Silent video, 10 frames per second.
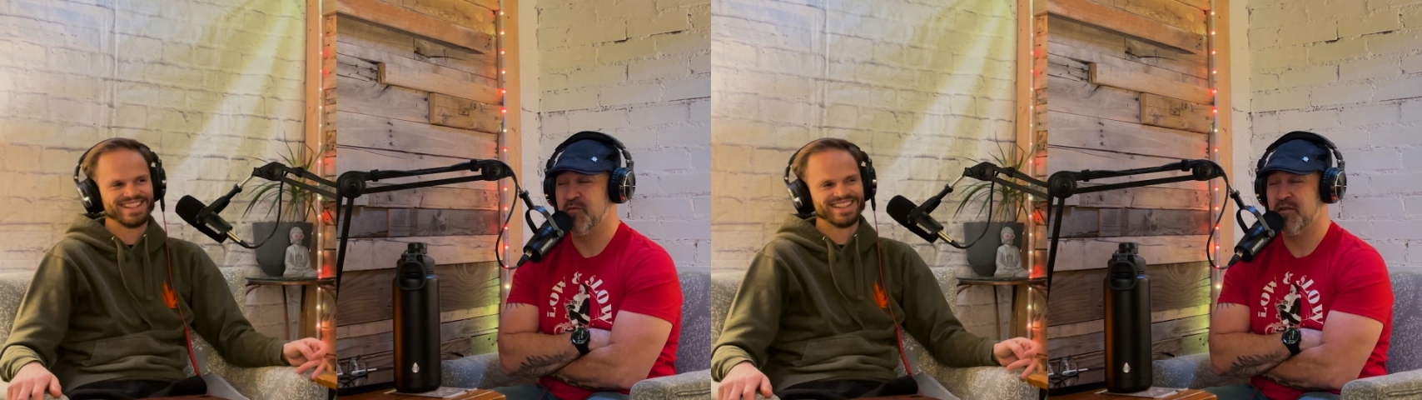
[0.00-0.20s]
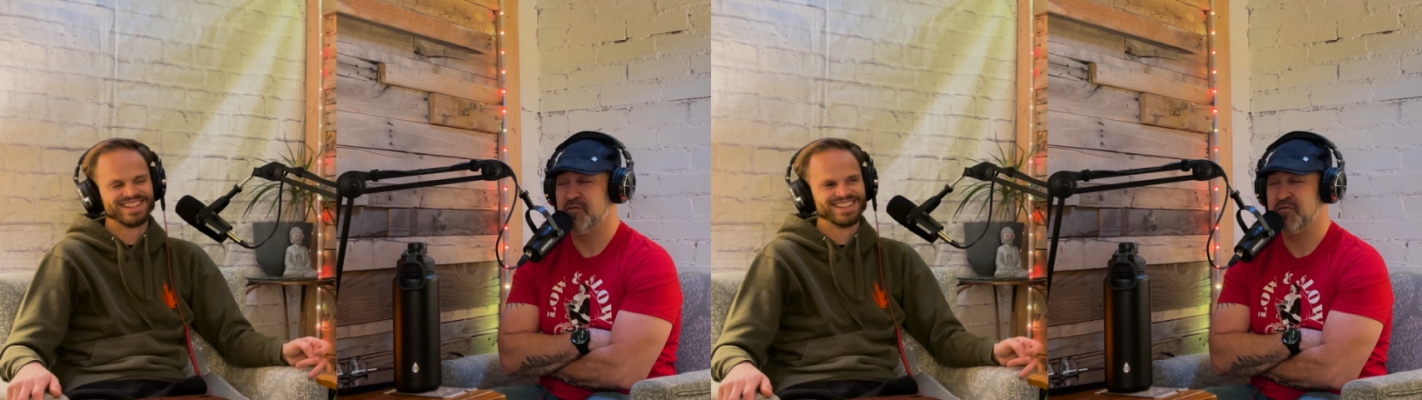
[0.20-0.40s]

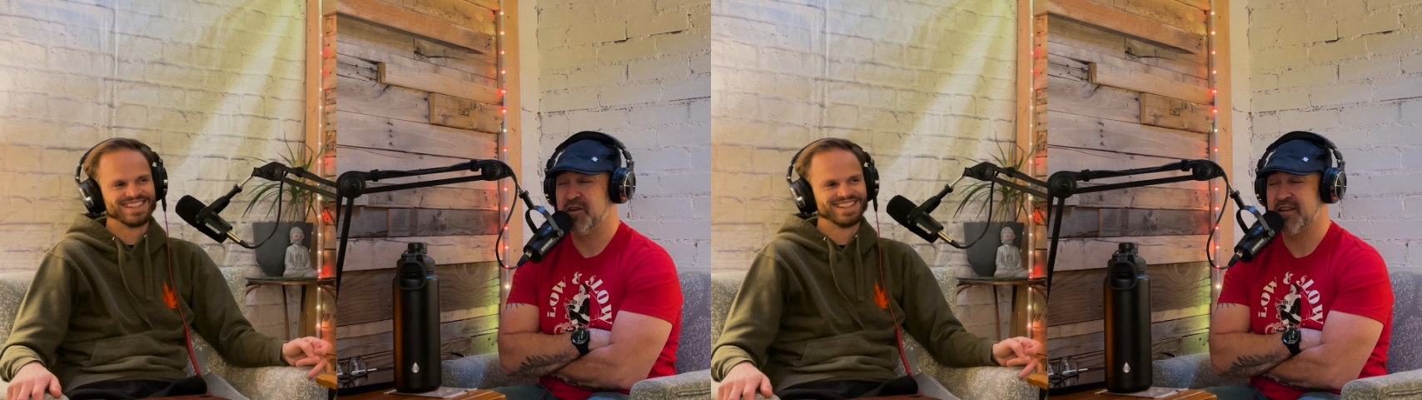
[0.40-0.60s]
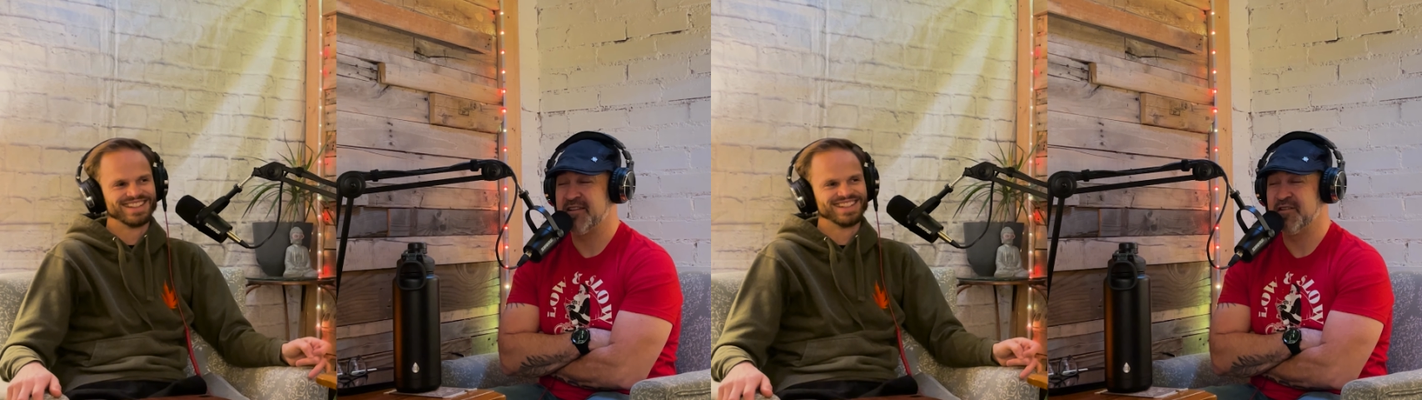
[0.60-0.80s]
Speaker 1: I'll
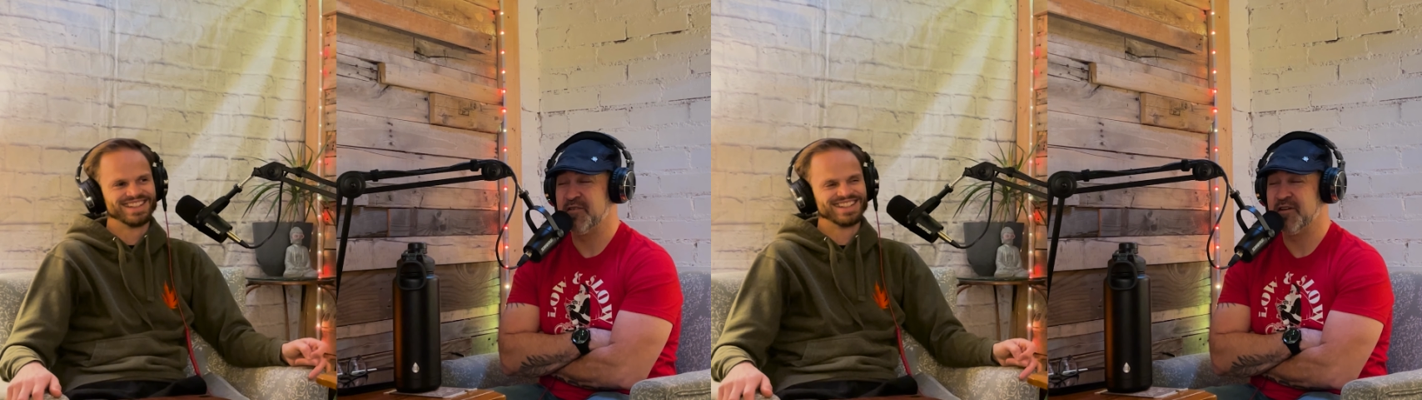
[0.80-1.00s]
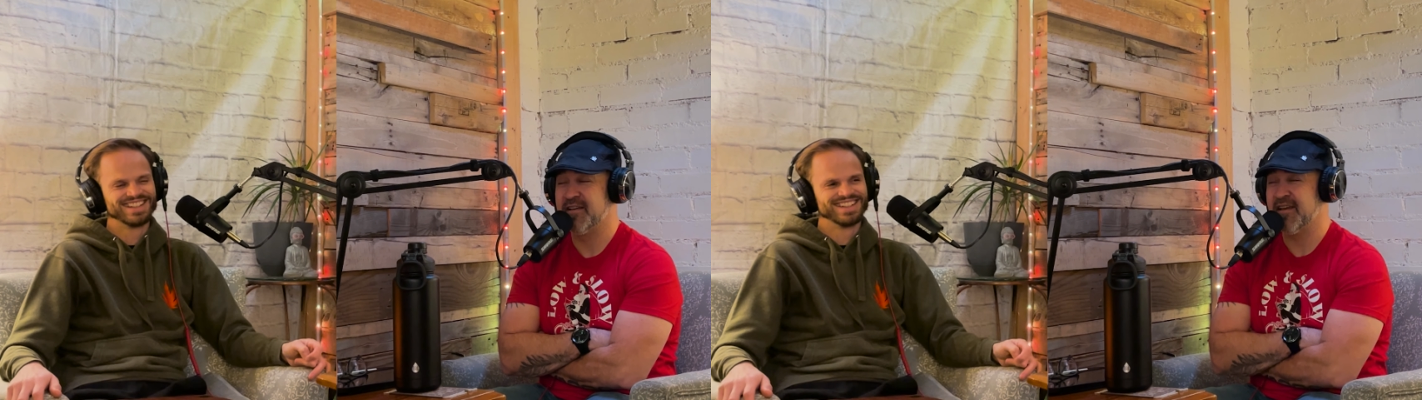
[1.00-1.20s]
fucking
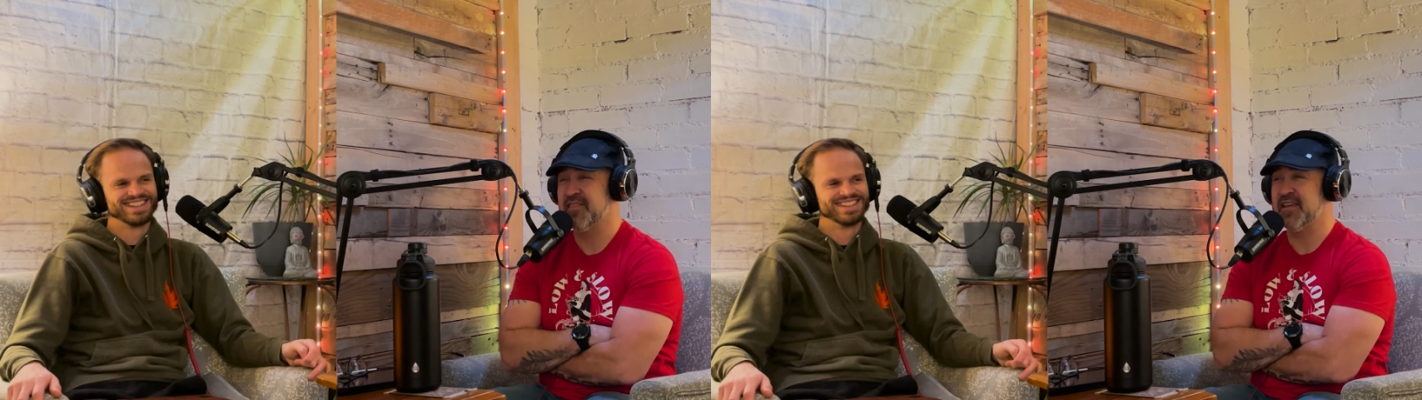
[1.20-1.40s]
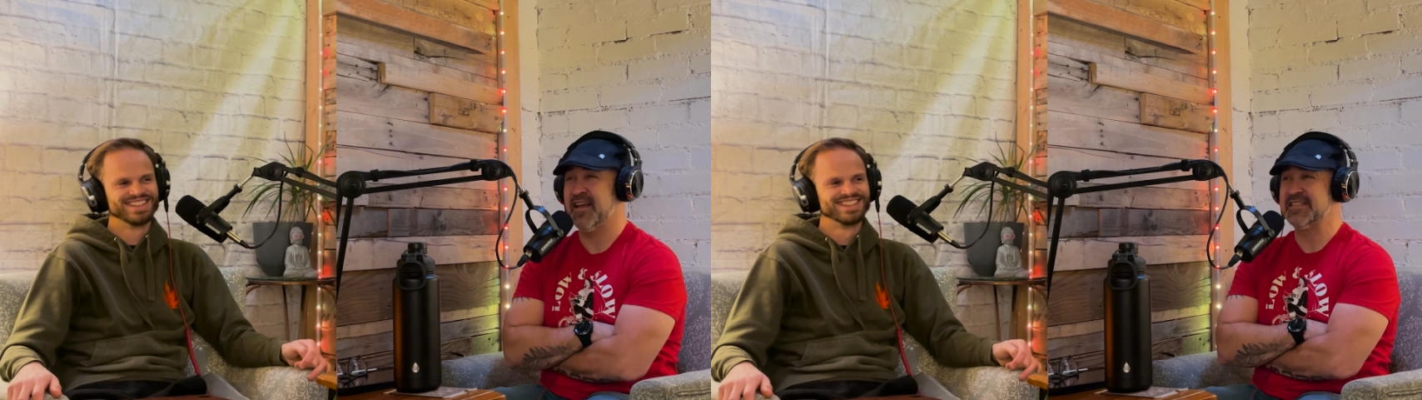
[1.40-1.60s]
do it.
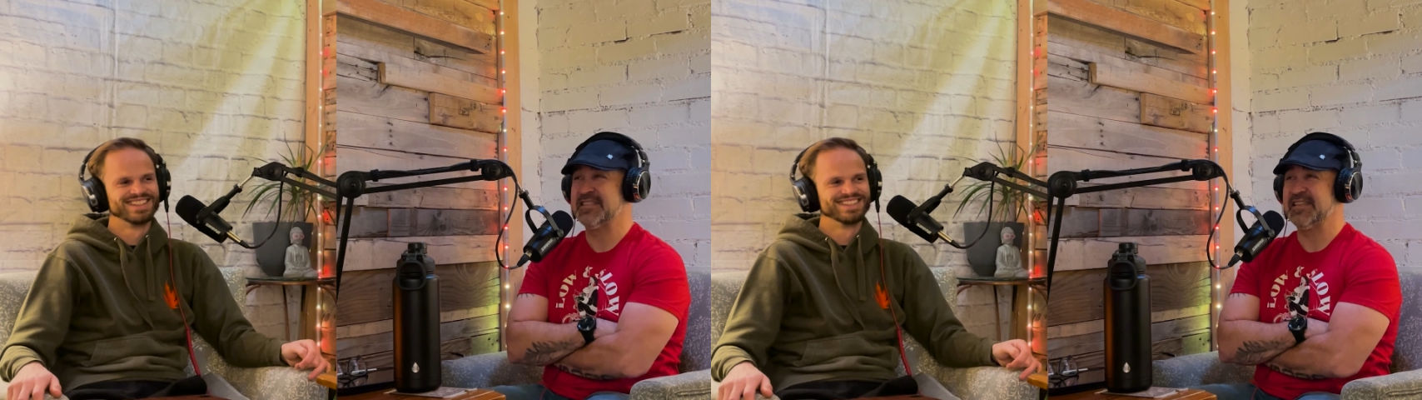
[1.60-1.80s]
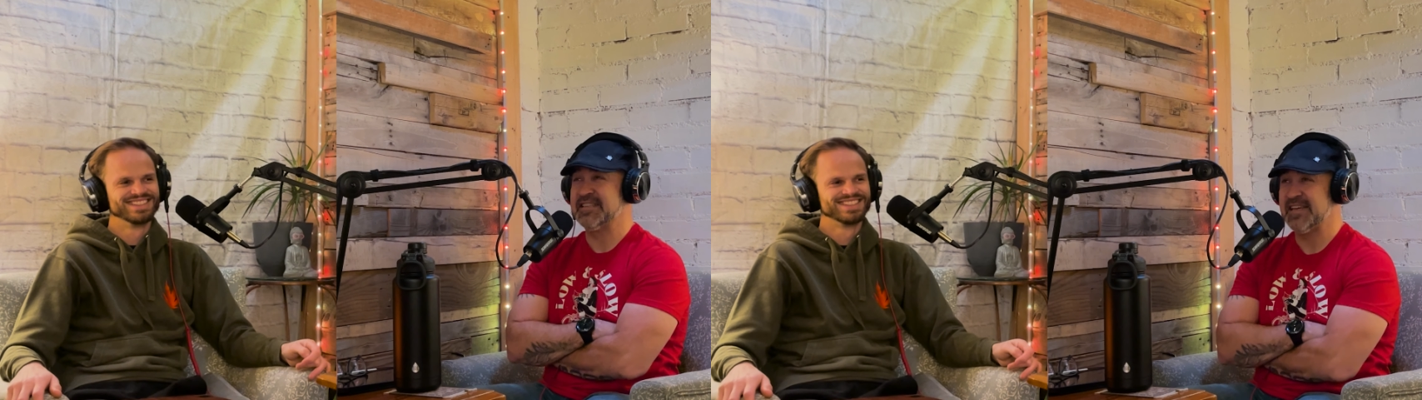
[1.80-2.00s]
And then I
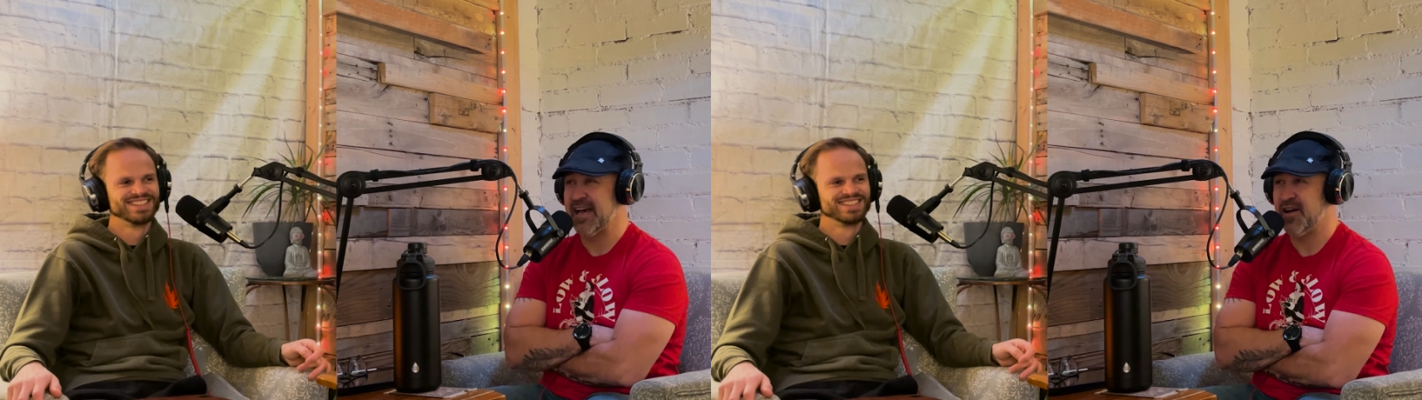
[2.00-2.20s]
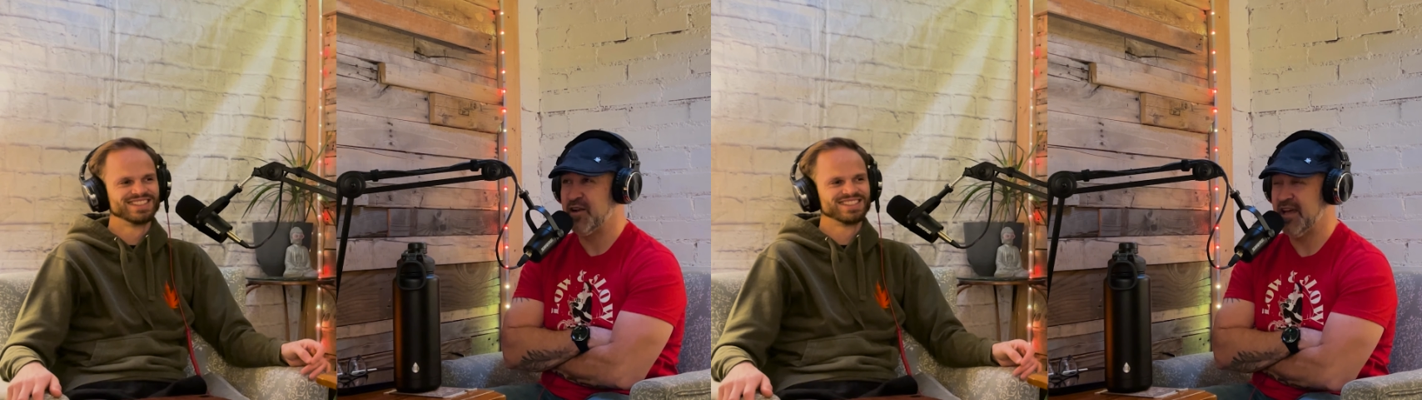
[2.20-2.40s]
sit
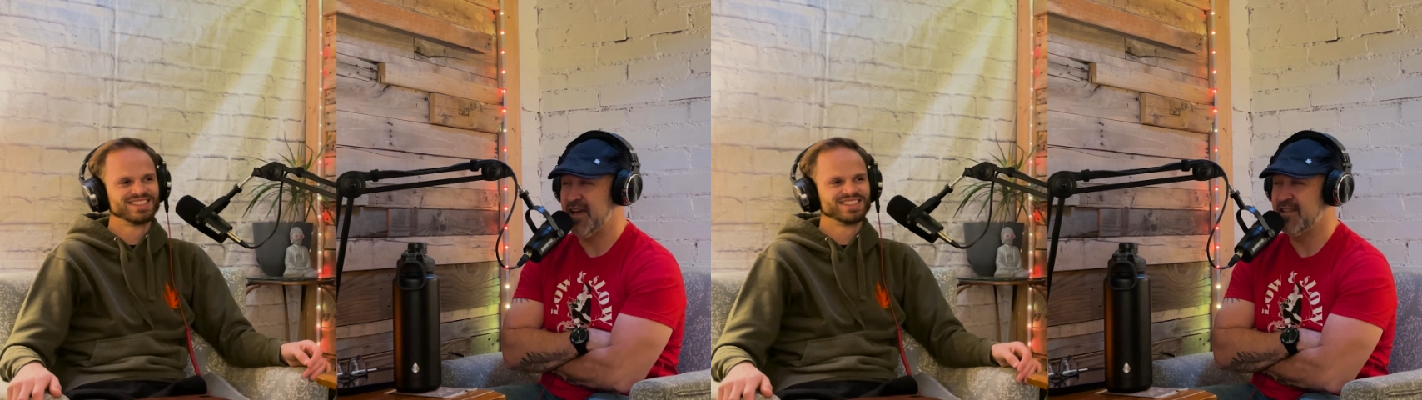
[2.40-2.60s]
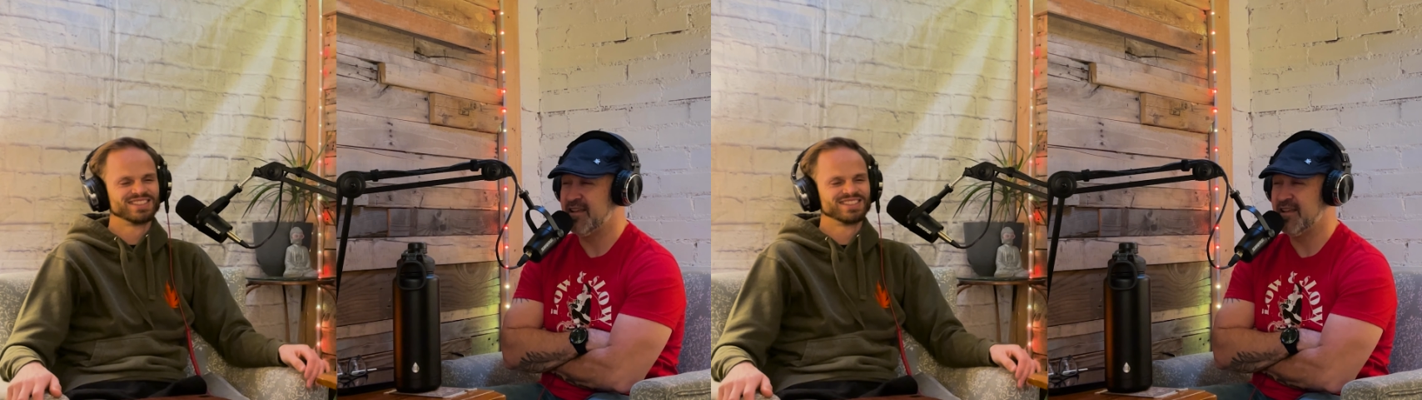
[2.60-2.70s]
down, and